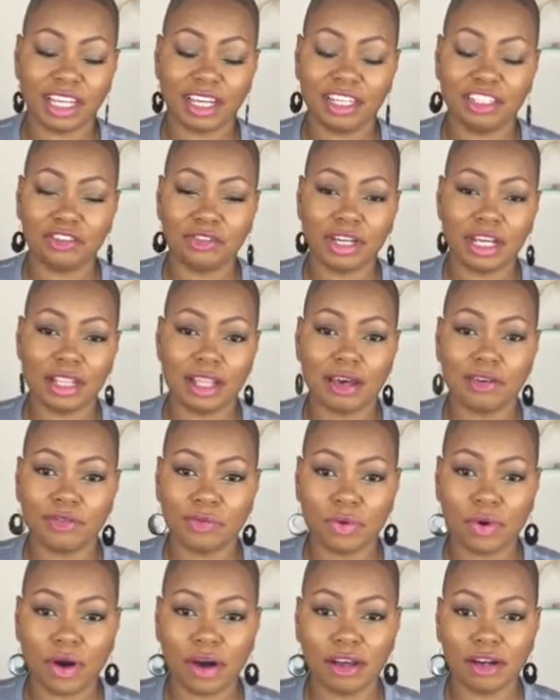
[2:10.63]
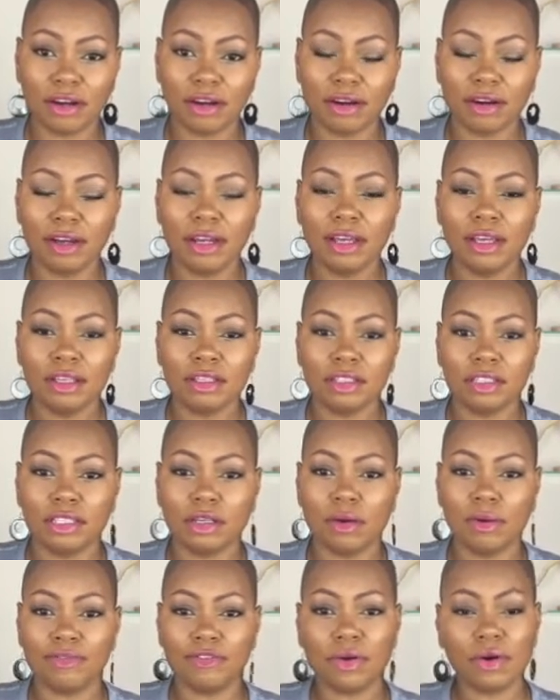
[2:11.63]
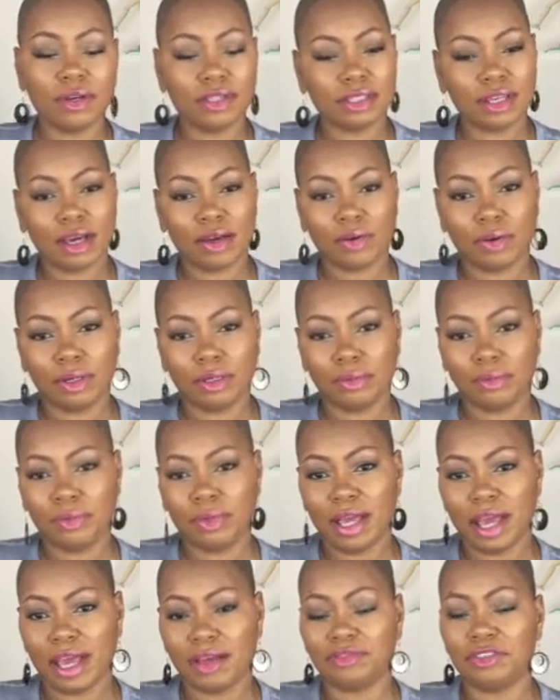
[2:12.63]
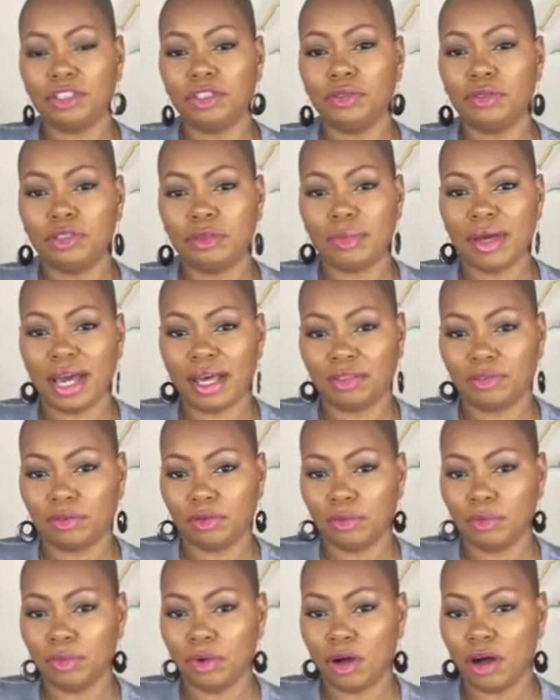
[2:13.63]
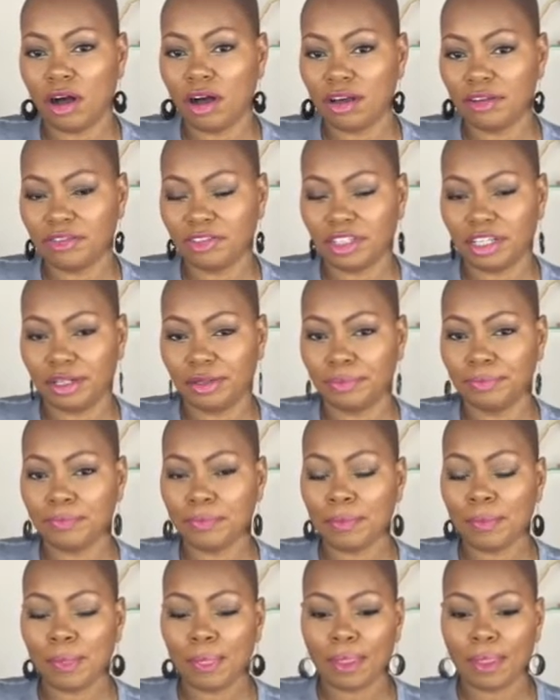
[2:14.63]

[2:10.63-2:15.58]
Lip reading: I drink a lot of water, so of course I would have to use the bathroom more often.